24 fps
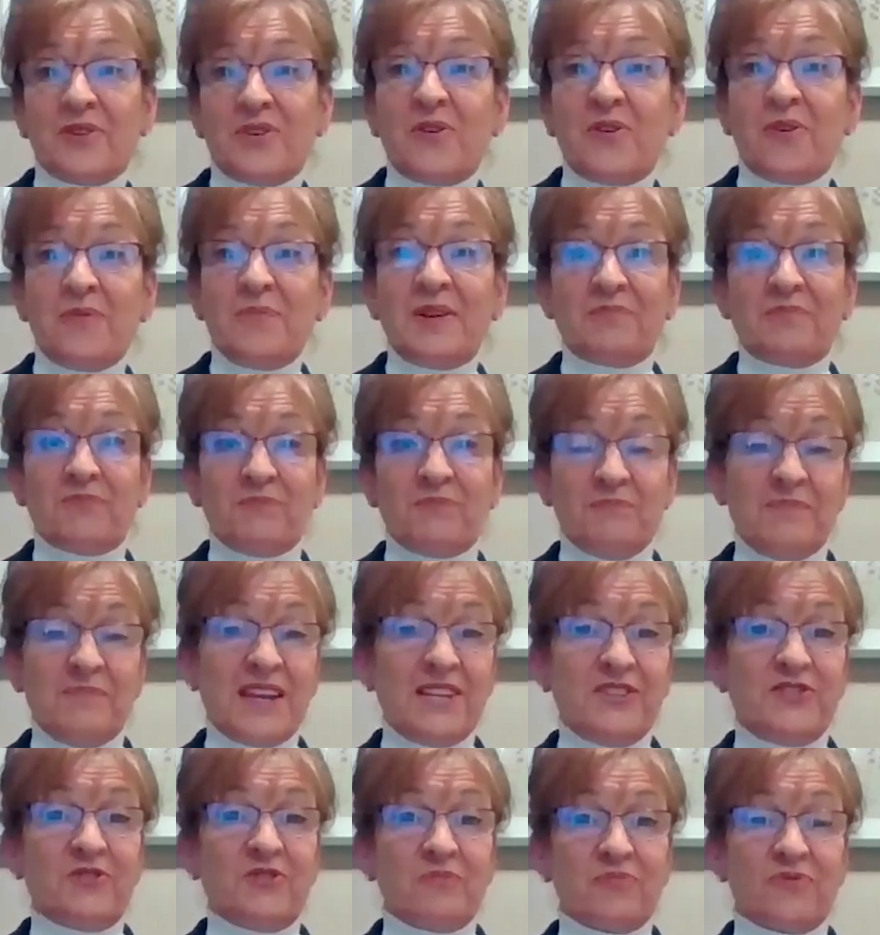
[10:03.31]
home and
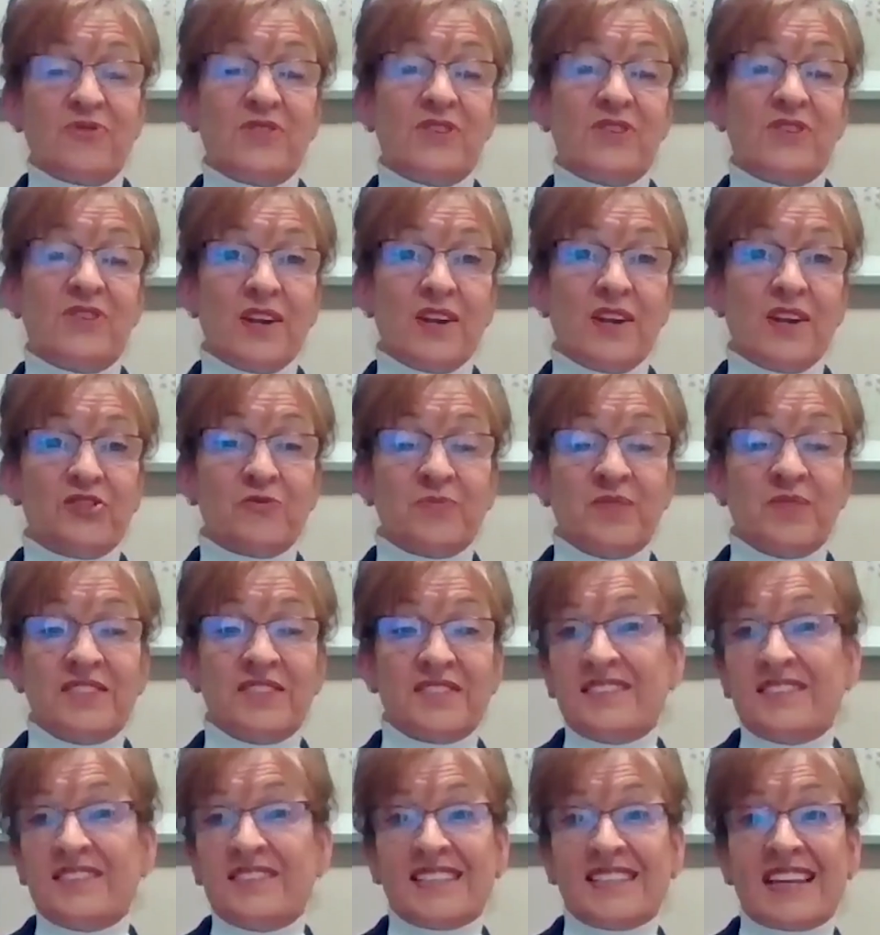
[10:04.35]
made your pre-arrangements
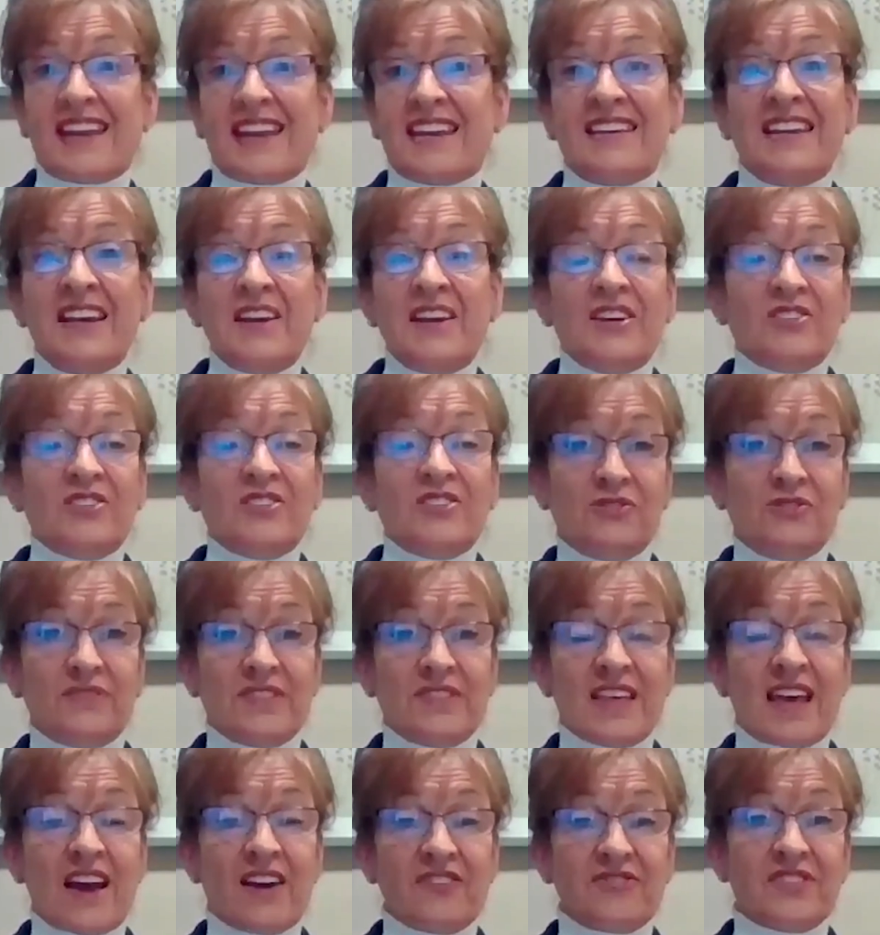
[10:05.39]
in, say,
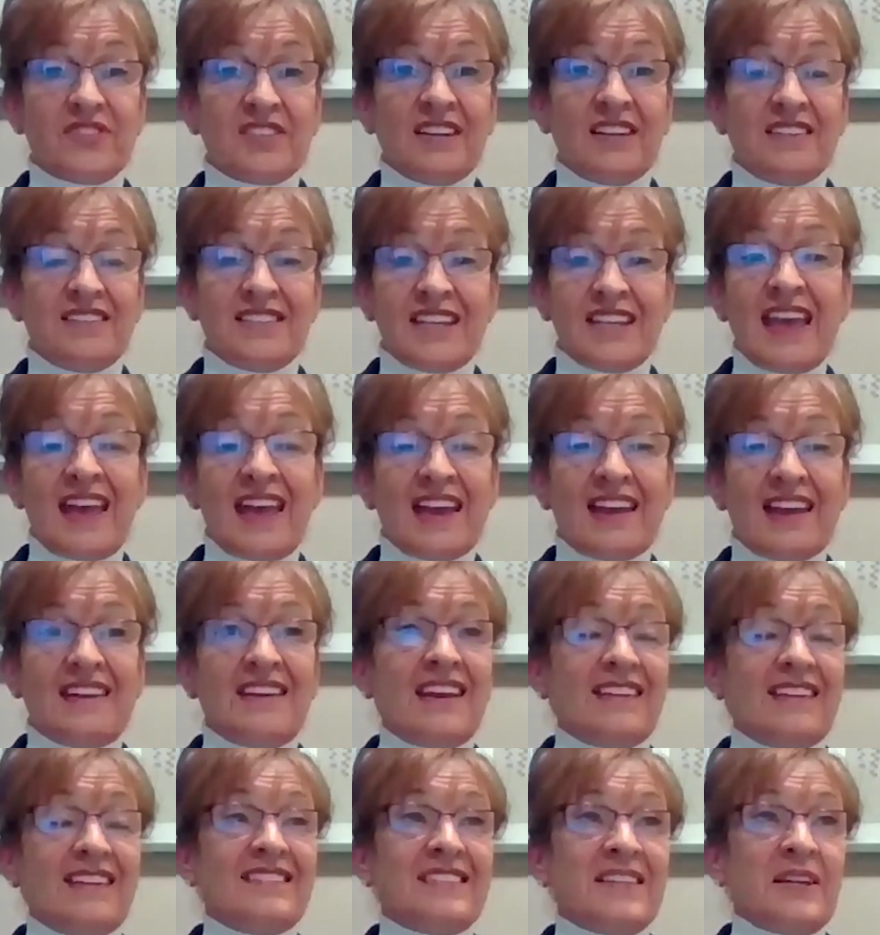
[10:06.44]
2010
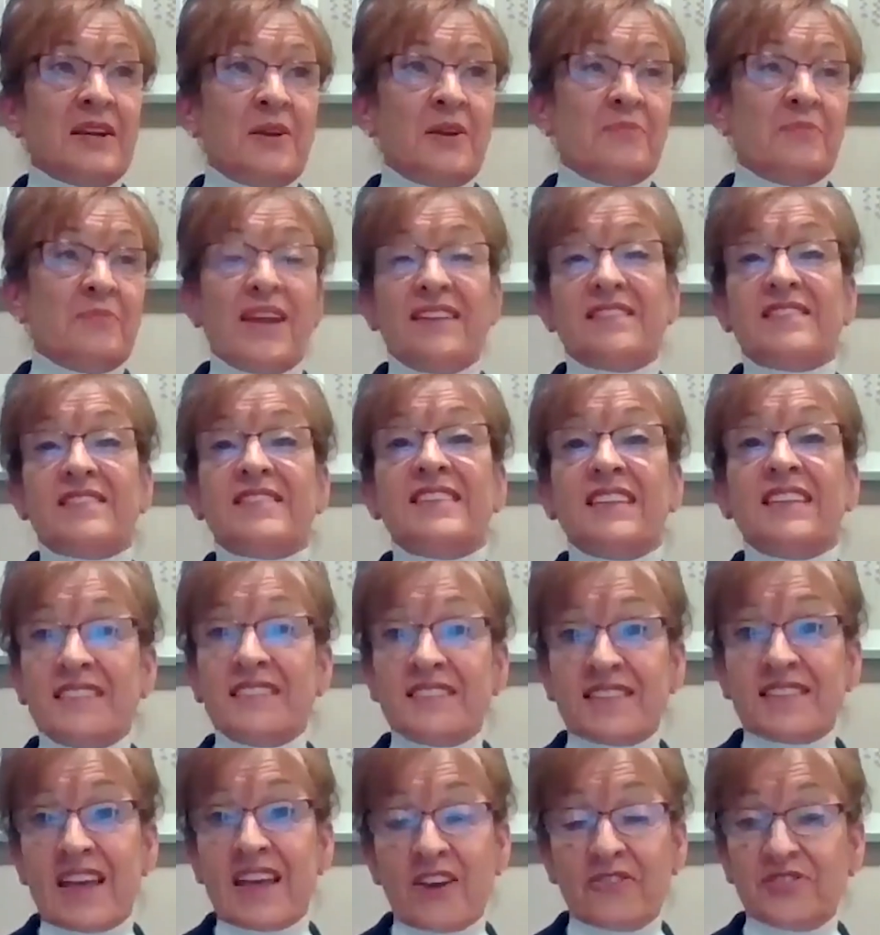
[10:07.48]
and paid
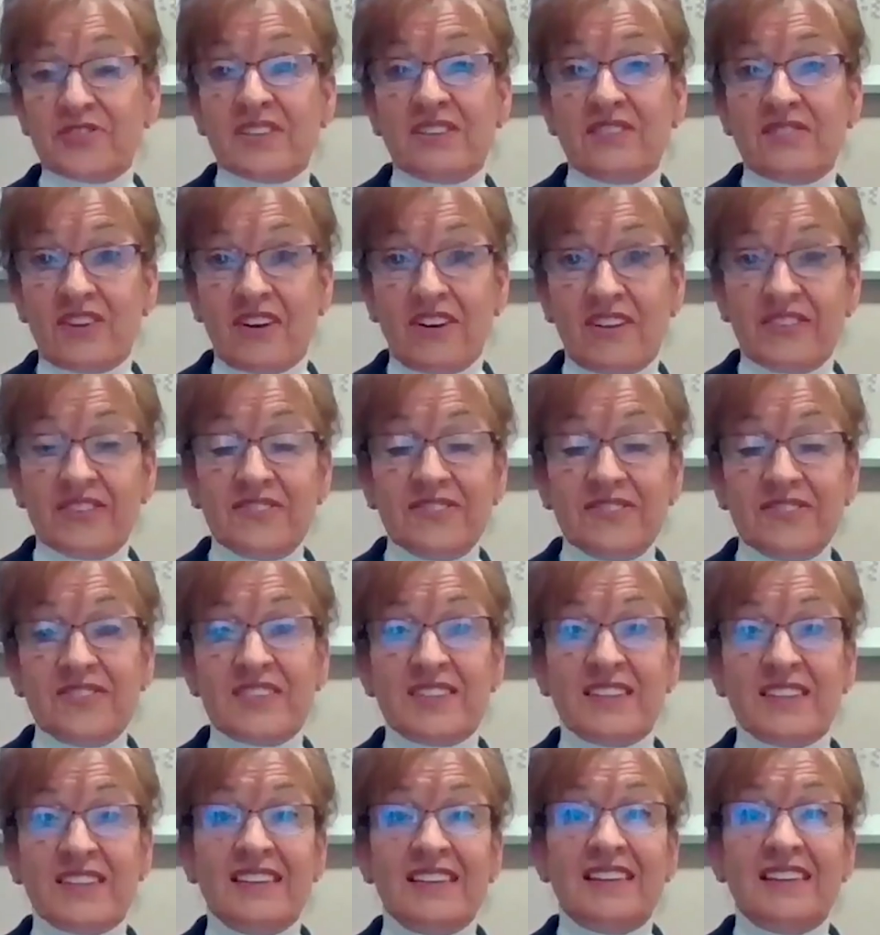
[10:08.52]
$6,000
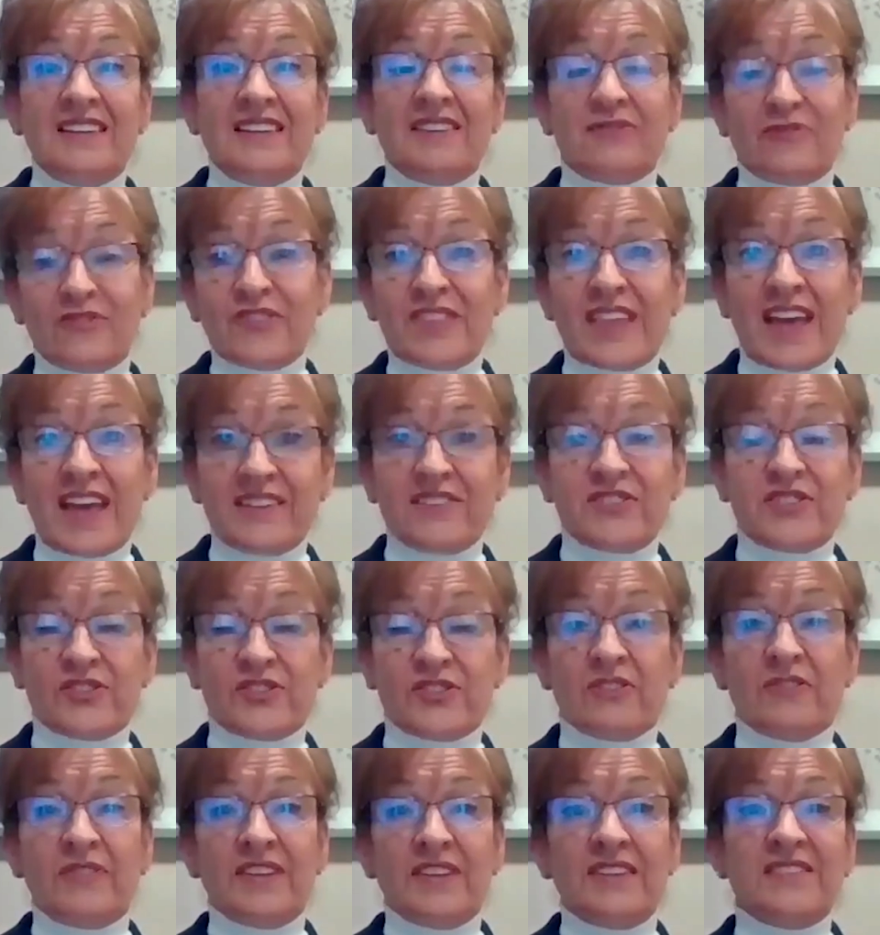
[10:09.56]
for that
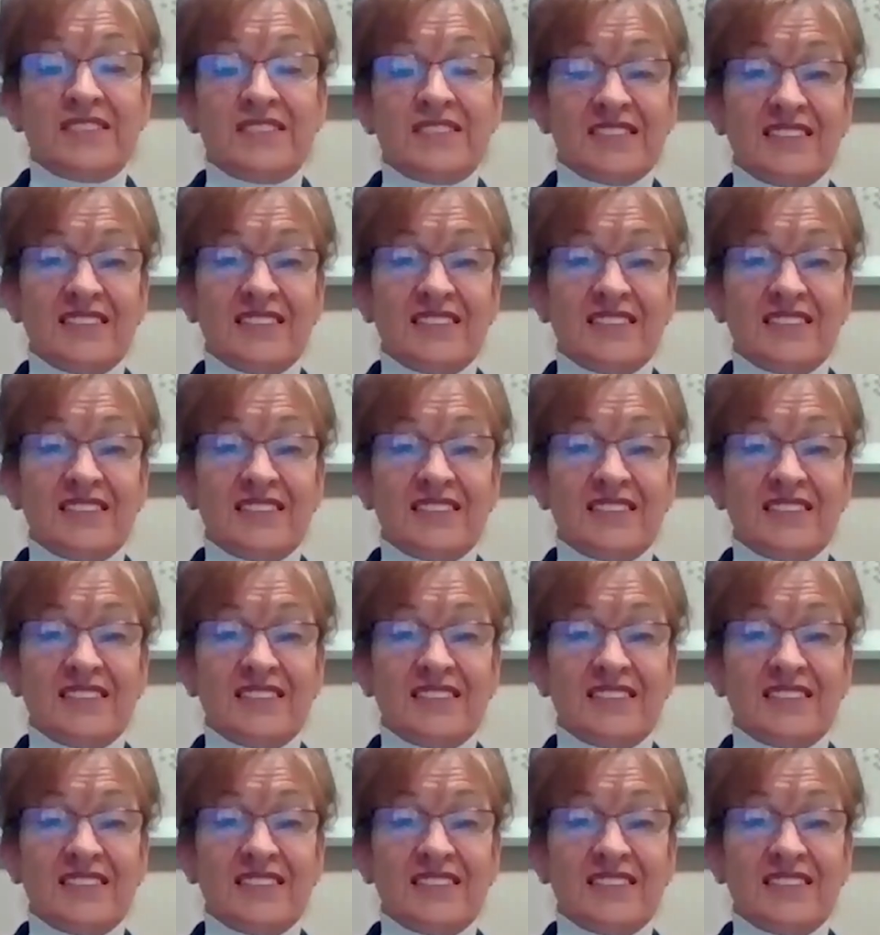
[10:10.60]
service.